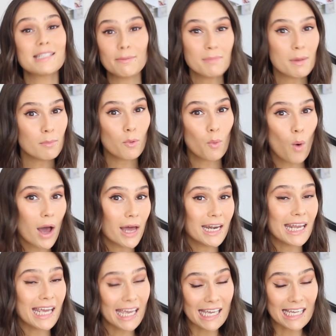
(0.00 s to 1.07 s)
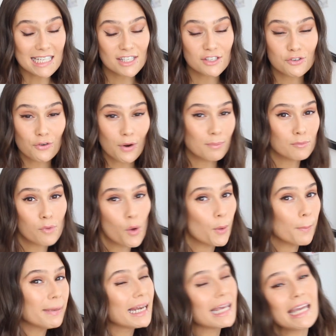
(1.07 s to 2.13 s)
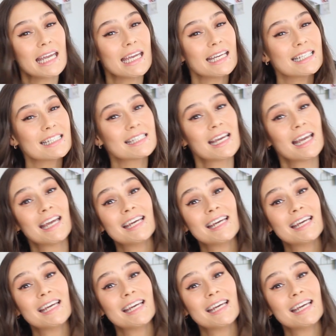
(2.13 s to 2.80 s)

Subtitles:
tip number one is, drum roll please,